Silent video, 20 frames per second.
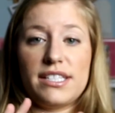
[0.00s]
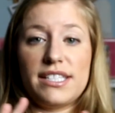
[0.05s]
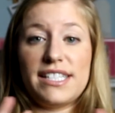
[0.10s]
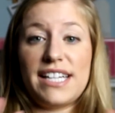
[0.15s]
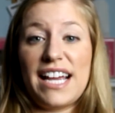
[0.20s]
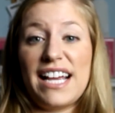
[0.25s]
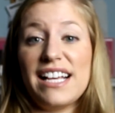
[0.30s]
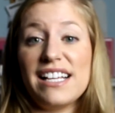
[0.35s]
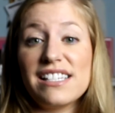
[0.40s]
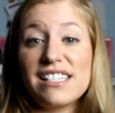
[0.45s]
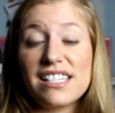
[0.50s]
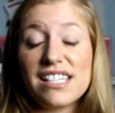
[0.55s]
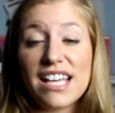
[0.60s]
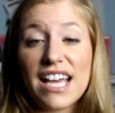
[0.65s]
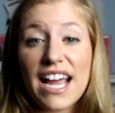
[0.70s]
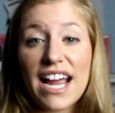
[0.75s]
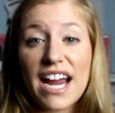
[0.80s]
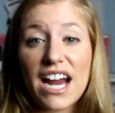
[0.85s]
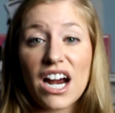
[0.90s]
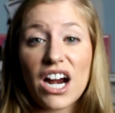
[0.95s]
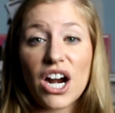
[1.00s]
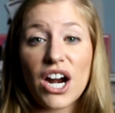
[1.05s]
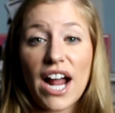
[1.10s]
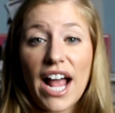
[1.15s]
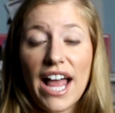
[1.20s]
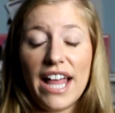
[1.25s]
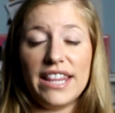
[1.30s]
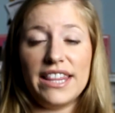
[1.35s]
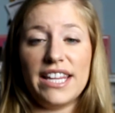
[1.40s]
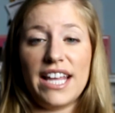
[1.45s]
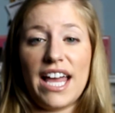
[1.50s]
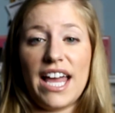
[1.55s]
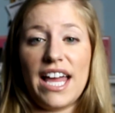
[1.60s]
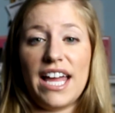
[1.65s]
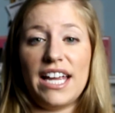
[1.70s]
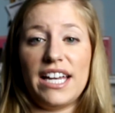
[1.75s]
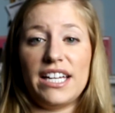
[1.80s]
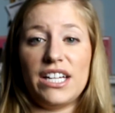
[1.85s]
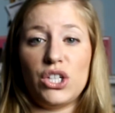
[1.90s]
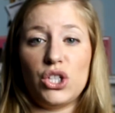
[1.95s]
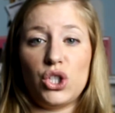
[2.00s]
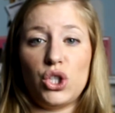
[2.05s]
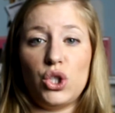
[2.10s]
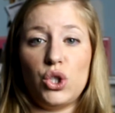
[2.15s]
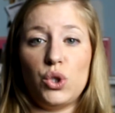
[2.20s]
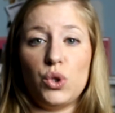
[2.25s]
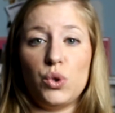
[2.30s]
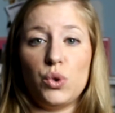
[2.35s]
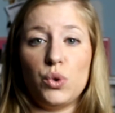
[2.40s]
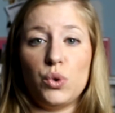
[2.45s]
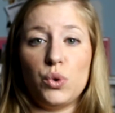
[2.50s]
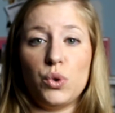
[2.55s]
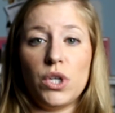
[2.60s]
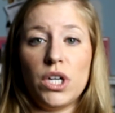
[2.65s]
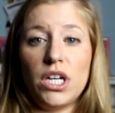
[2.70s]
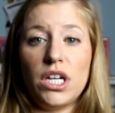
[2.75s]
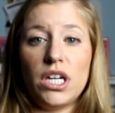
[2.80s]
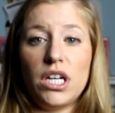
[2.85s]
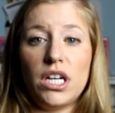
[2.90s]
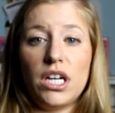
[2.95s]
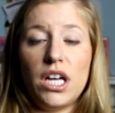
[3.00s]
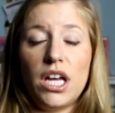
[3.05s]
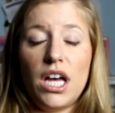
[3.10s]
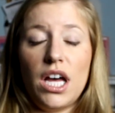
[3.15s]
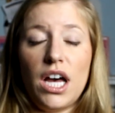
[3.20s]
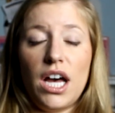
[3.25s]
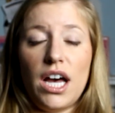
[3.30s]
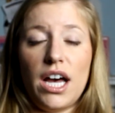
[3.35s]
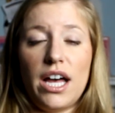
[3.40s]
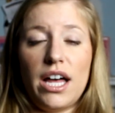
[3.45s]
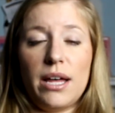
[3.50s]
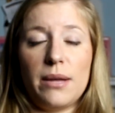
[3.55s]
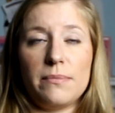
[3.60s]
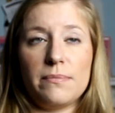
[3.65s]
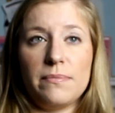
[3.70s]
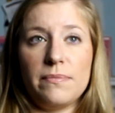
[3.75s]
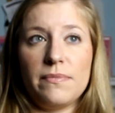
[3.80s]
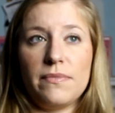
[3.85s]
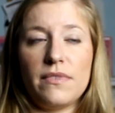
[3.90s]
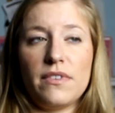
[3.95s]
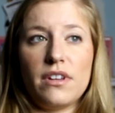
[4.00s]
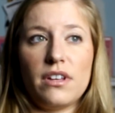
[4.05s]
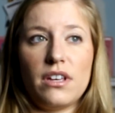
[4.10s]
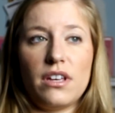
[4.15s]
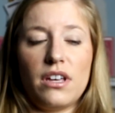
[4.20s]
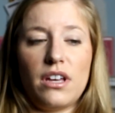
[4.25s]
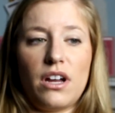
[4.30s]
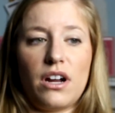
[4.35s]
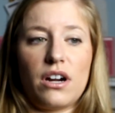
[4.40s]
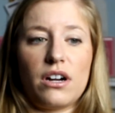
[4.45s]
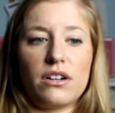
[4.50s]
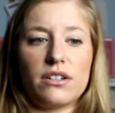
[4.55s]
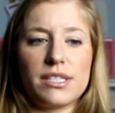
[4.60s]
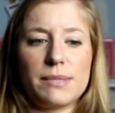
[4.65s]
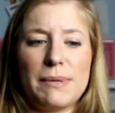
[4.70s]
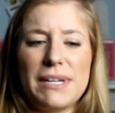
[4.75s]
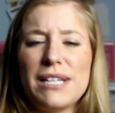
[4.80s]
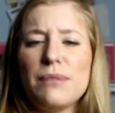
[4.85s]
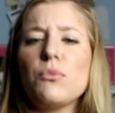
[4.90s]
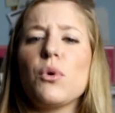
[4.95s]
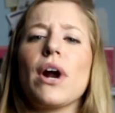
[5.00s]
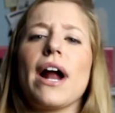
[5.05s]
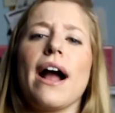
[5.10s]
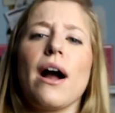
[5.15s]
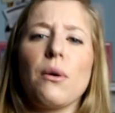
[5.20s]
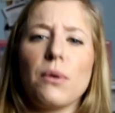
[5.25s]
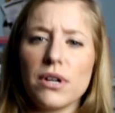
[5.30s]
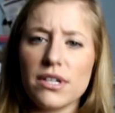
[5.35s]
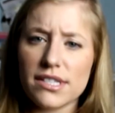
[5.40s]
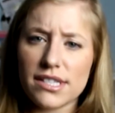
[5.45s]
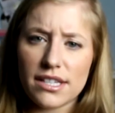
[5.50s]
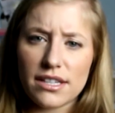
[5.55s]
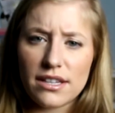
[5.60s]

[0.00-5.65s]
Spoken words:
days there, and then you are spending more hours